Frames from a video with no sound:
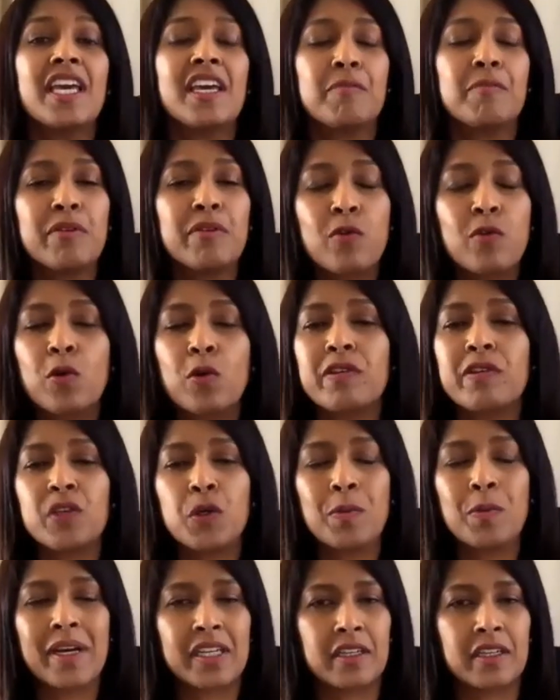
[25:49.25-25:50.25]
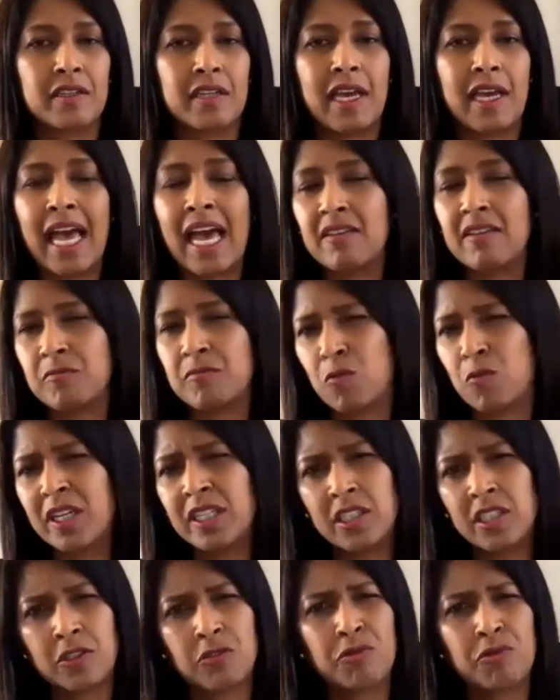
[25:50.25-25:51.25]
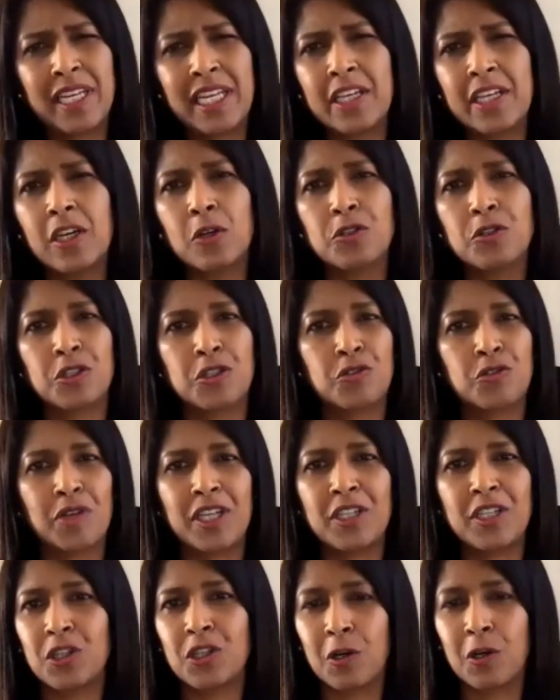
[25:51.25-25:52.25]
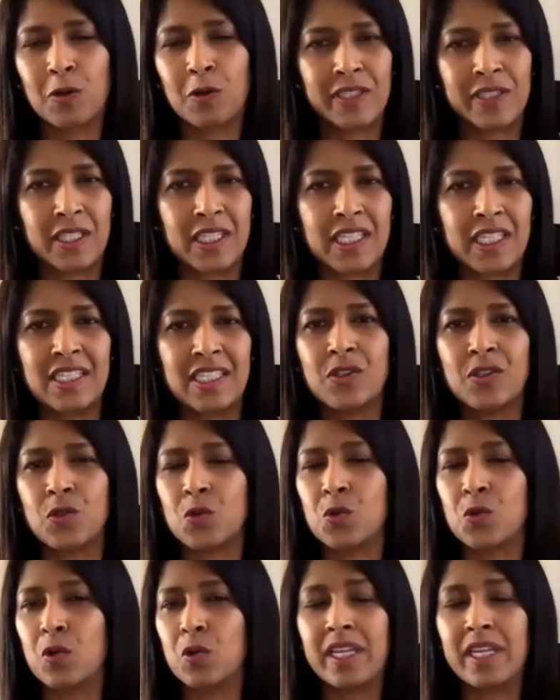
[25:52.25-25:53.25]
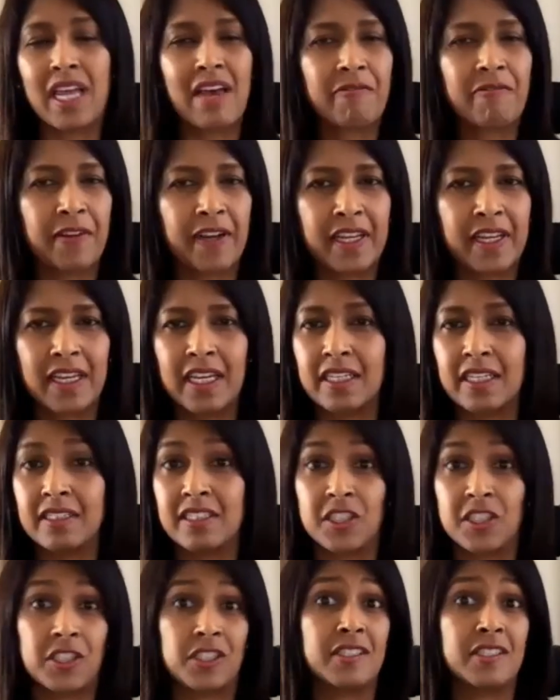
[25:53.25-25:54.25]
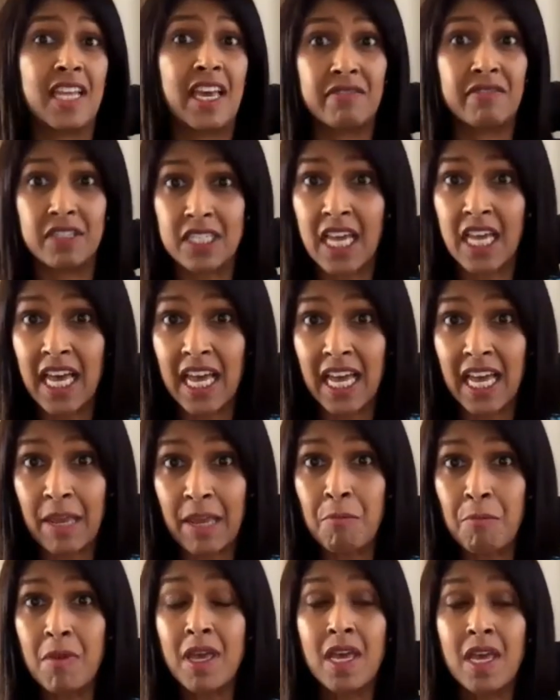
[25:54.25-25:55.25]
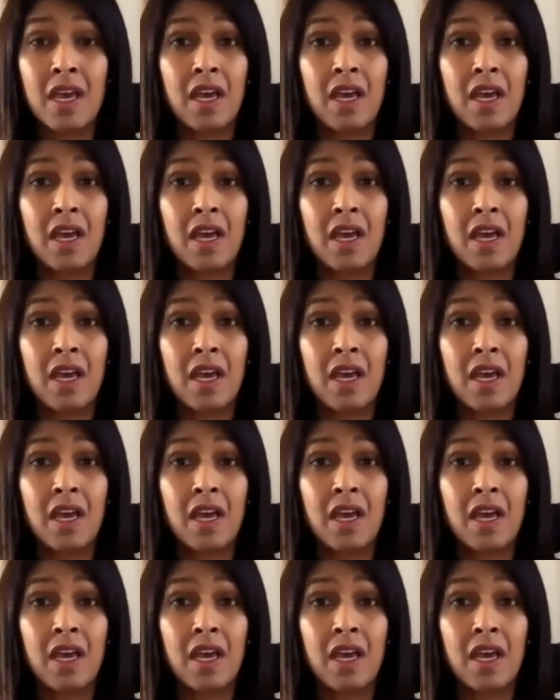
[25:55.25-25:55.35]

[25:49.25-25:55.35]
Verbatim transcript: before you might have wanted to really go to a trade show overseas or in Africa and just didn't have the time,